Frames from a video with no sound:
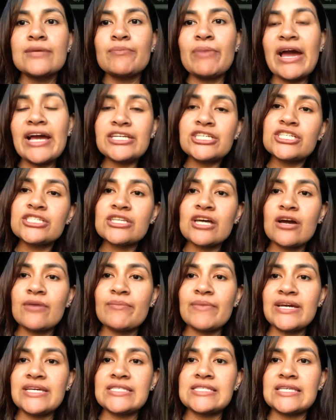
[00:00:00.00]
patches
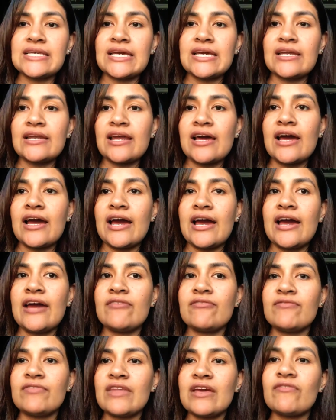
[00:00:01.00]
on my skin.
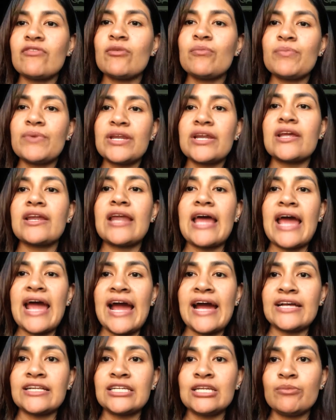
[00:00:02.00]
I've never been an
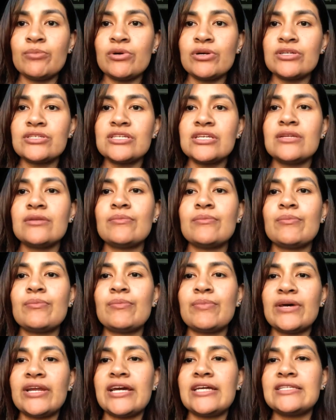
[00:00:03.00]
acne person,
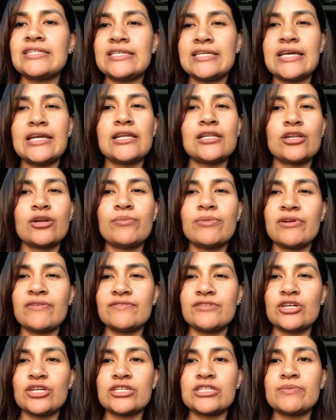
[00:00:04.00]
but I did get a little bit of
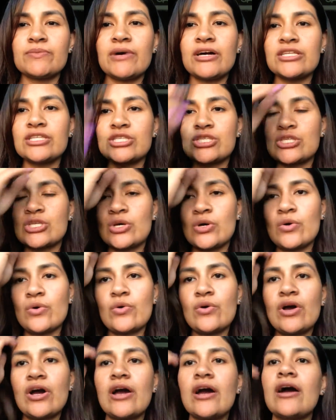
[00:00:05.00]
dark spots.
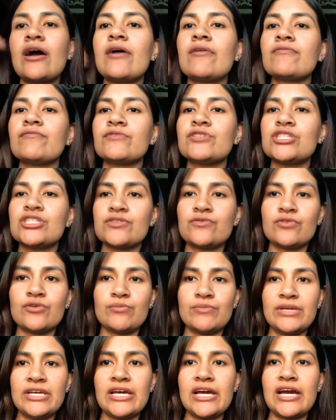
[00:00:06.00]
So um, just for
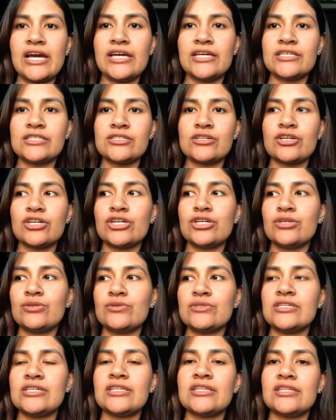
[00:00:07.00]
me, I started
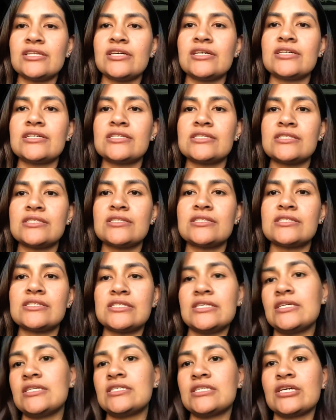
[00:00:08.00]
using the
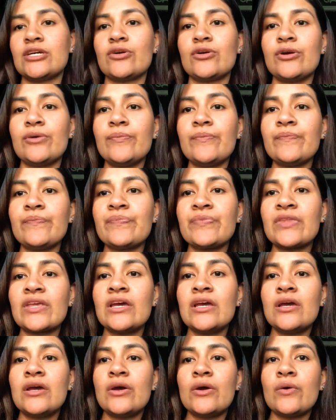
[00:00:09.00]
C serum
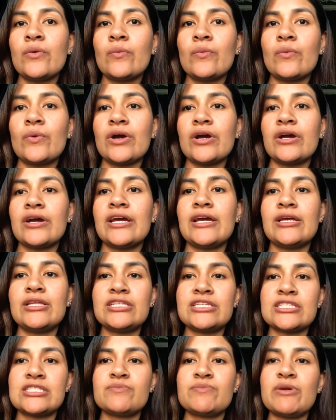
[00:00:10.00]
where
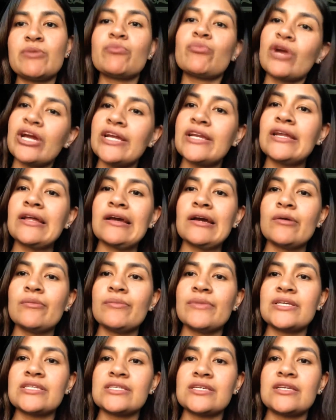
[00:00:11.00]
it just been brightening up
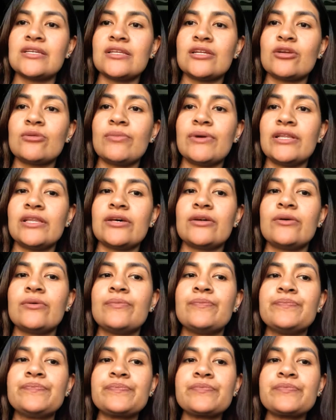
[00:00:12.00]
my skin little by little.